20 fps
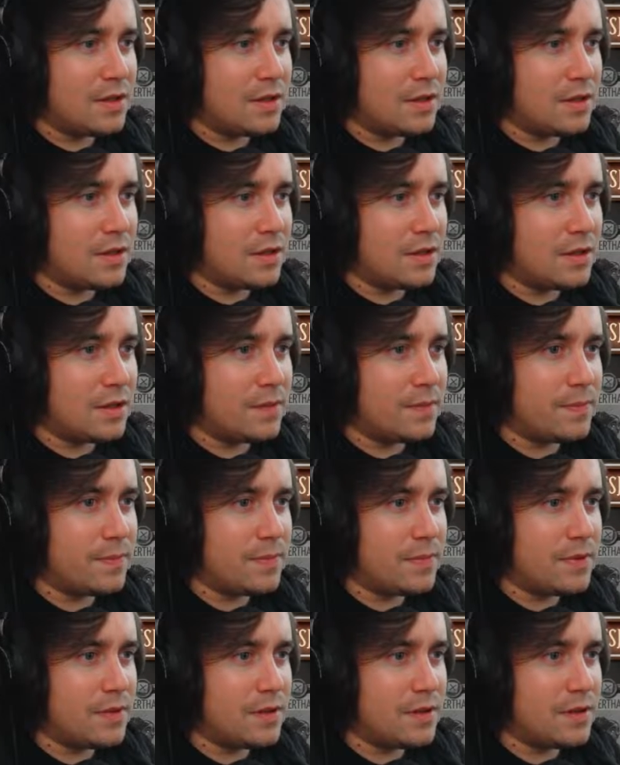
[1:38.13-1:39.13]

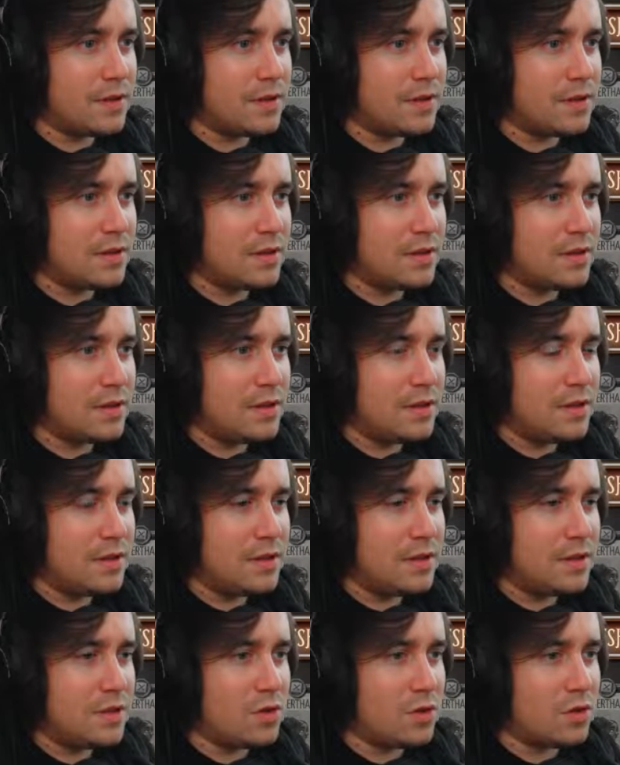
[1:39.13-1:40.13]
Um,
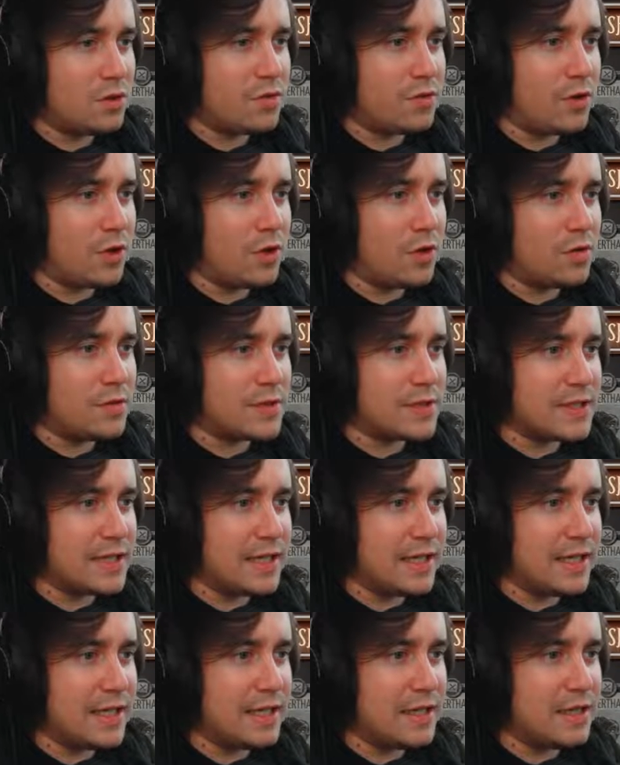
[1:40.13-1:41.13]
lock throw,
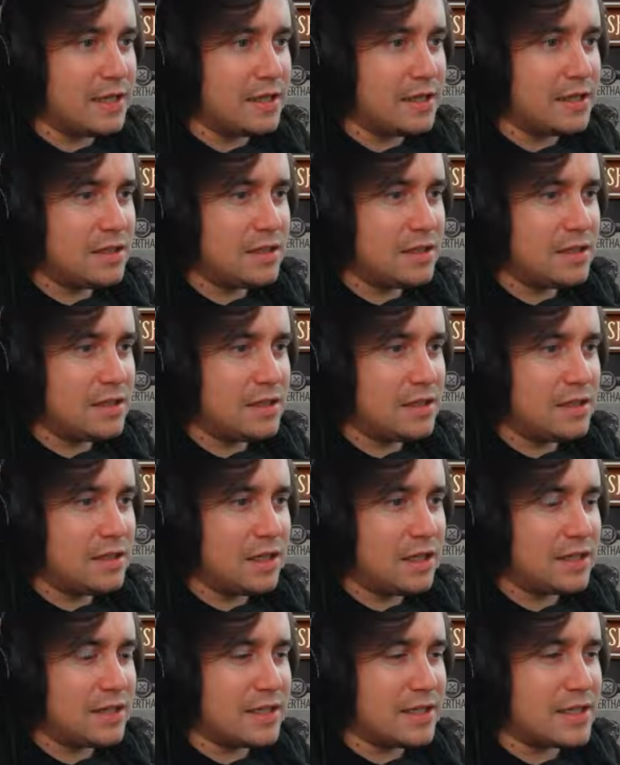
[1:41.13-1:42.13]
obviously,
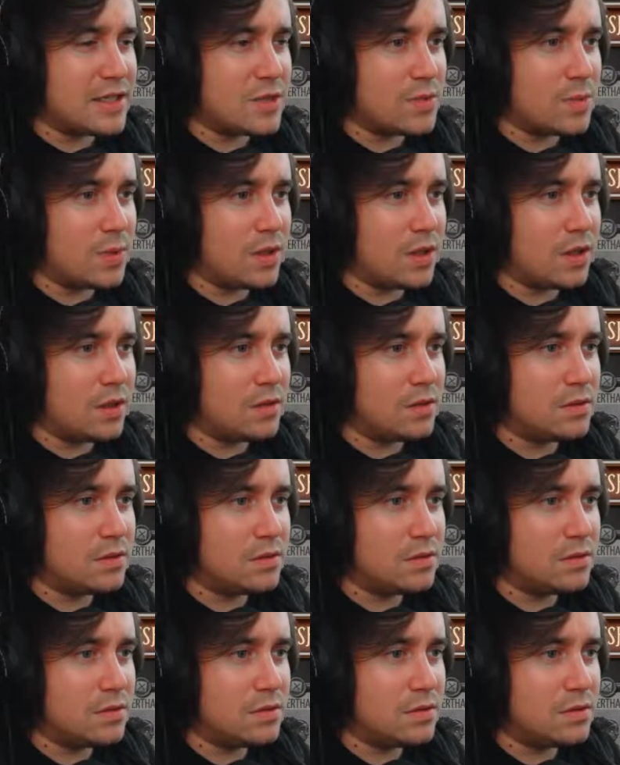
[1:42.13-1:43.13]
and this as well.
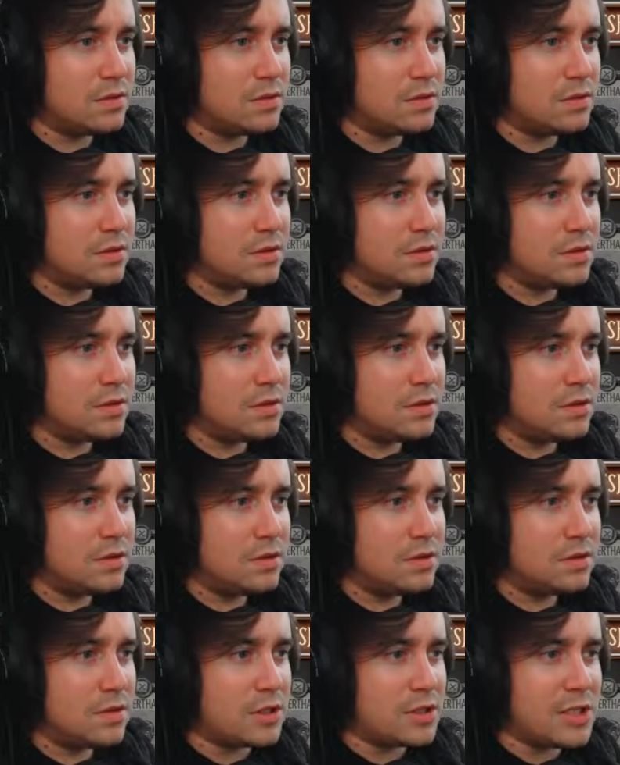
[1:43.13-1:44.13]

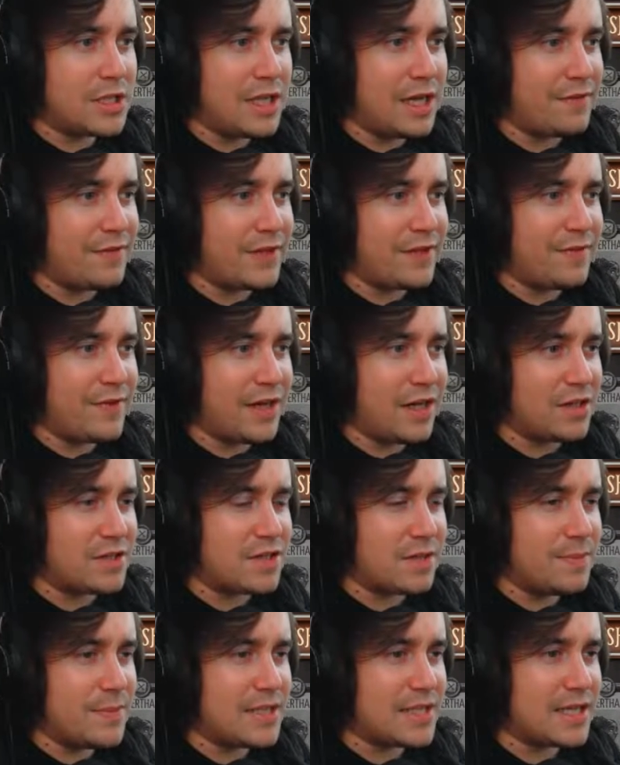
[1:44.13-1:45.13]
Does she have anything else
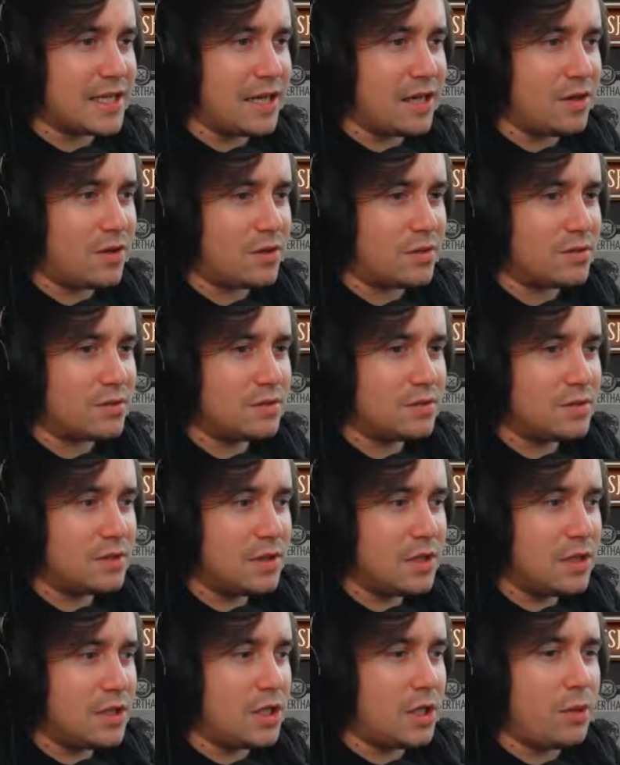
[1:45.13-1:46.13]
I'm missing out on?
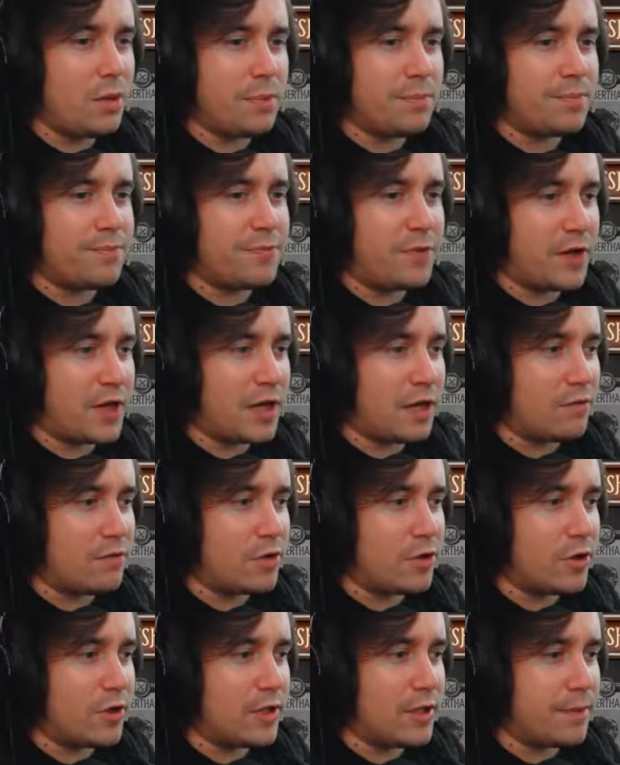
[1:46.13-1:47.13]
You know what? Fuck it, I'm
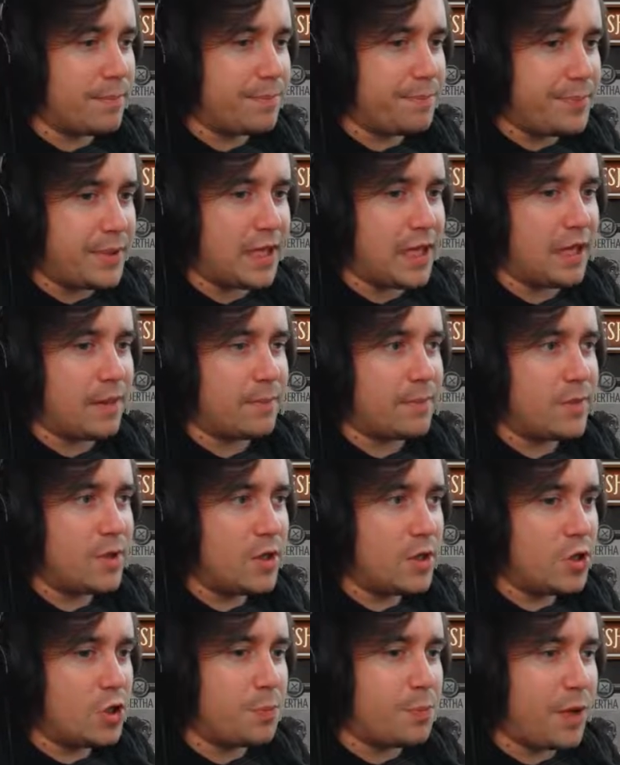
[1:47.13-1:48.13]
recruiting her. Bam.
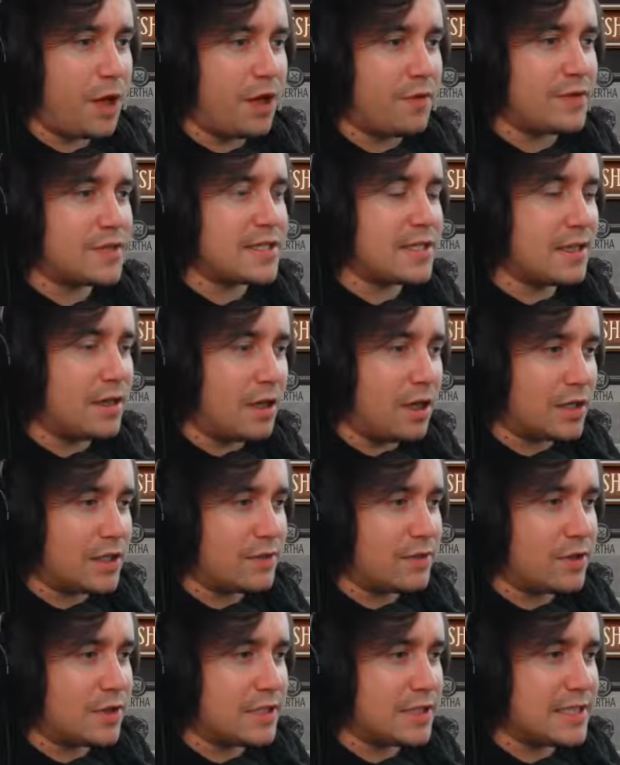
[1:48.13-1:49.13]
You're part of a... Oh, I
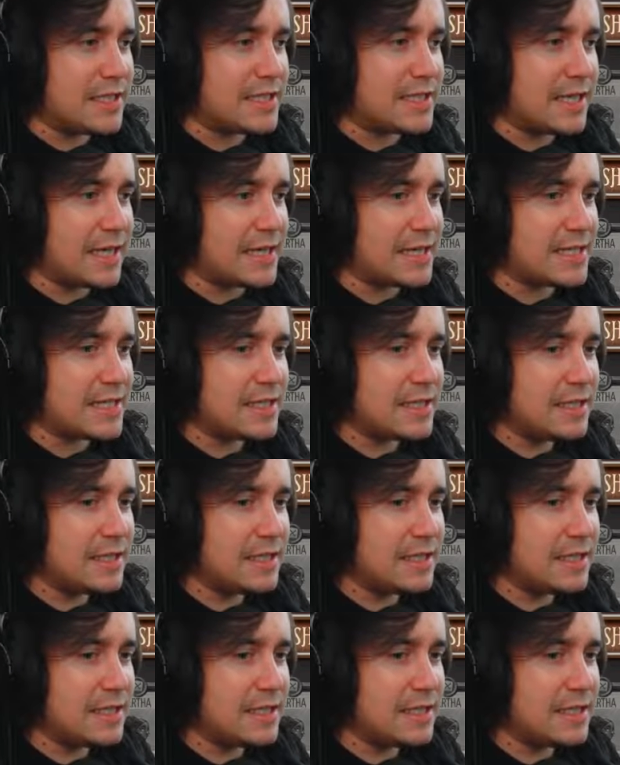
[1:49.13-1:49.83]
didn't look at these stats.